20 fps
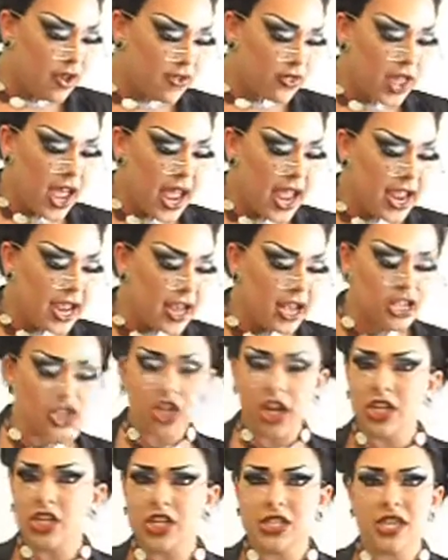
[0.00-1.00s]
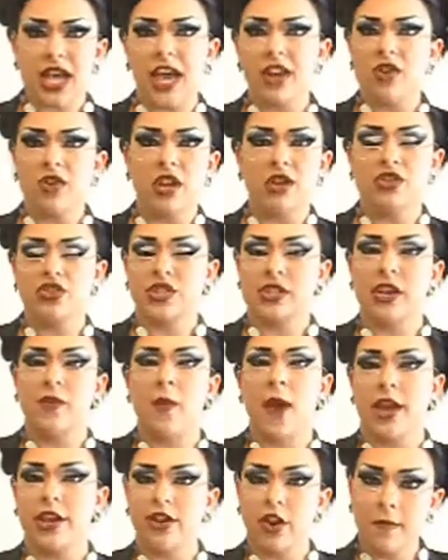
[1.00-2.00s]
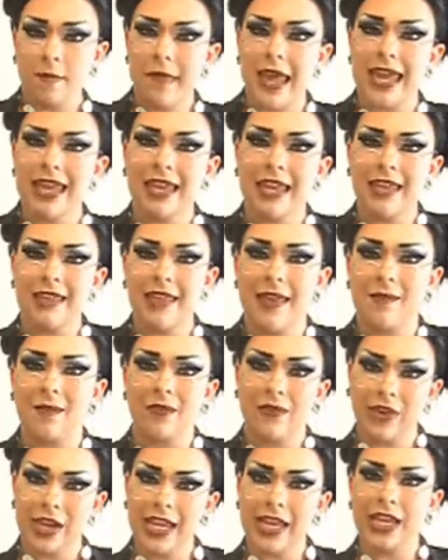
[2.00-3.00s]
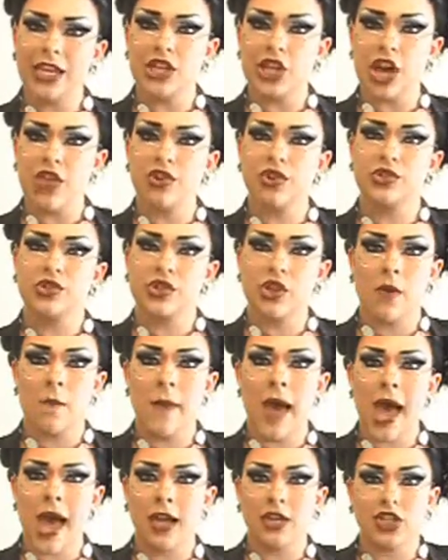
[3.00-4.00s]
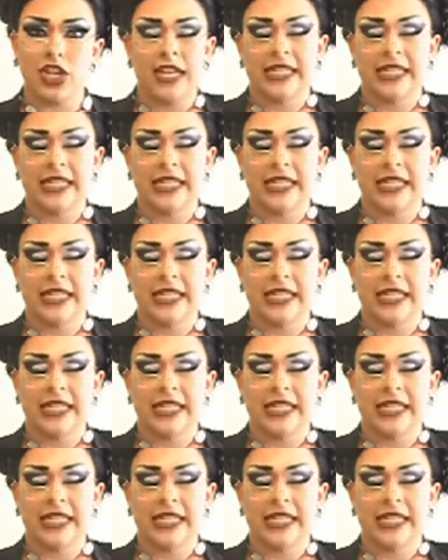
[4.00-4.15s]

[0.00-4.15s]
Like, judges, I don't understand why you're making them read each other so much.